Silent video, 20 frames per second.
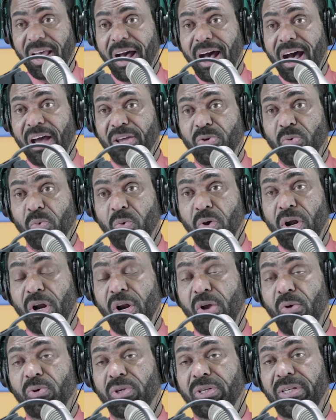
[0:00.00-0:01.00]
Are you
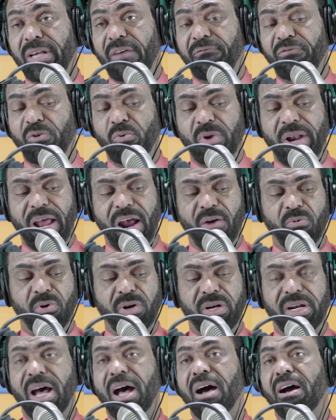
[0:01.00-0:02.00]
close? Have you
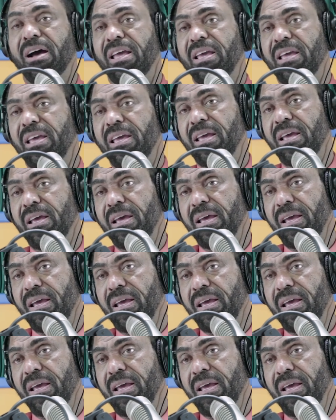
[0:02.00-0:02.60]
narrowed down a